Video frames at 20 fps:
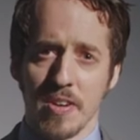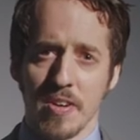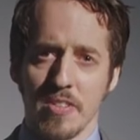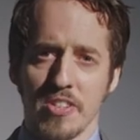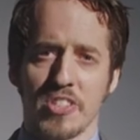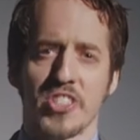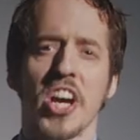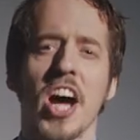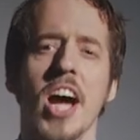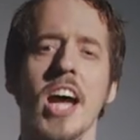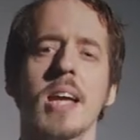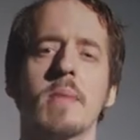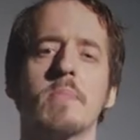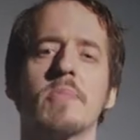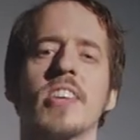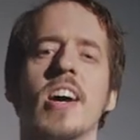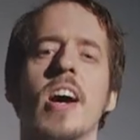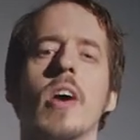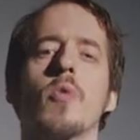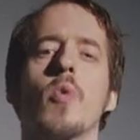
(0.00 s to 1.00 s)
The
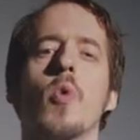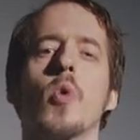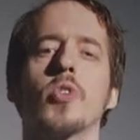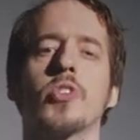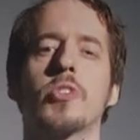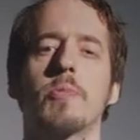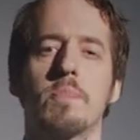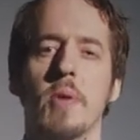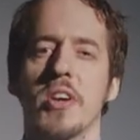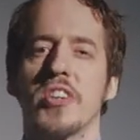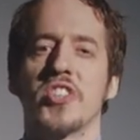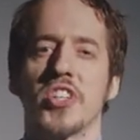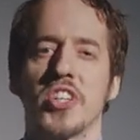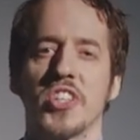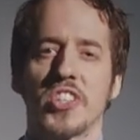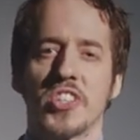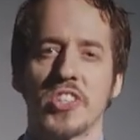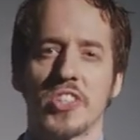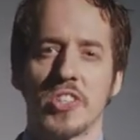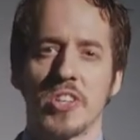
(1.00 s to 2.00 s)
times are
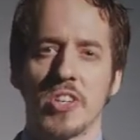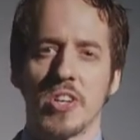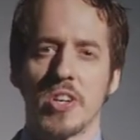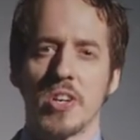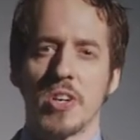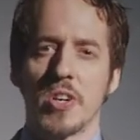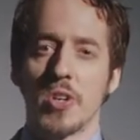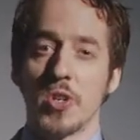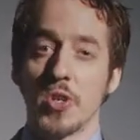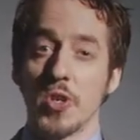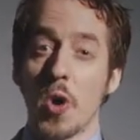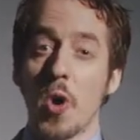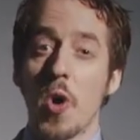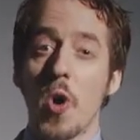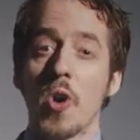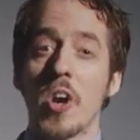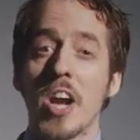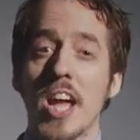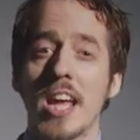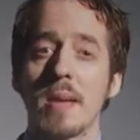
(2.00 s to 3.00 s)
auspicious.
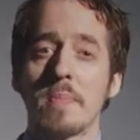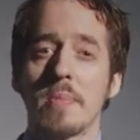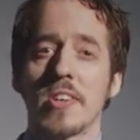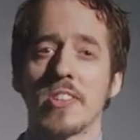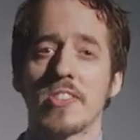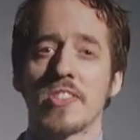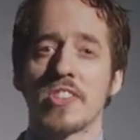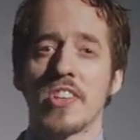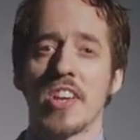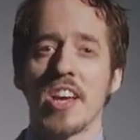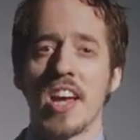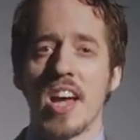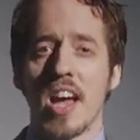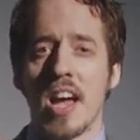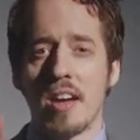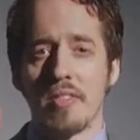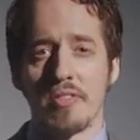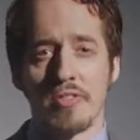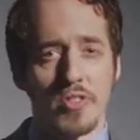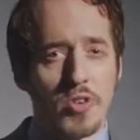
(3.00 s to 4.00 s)
Your labors
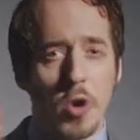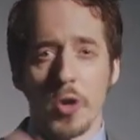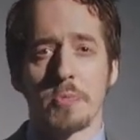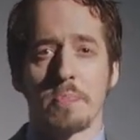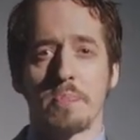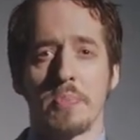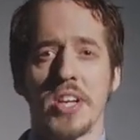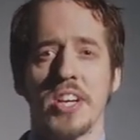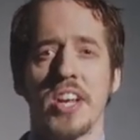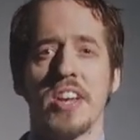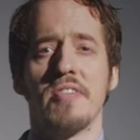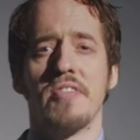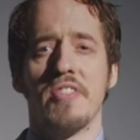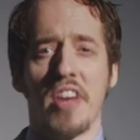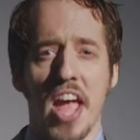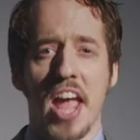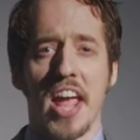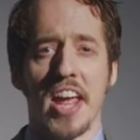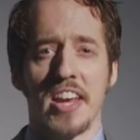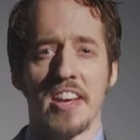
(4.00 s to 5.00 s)
have not been in
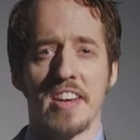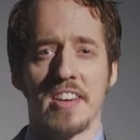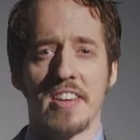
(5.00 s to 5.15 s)
vain.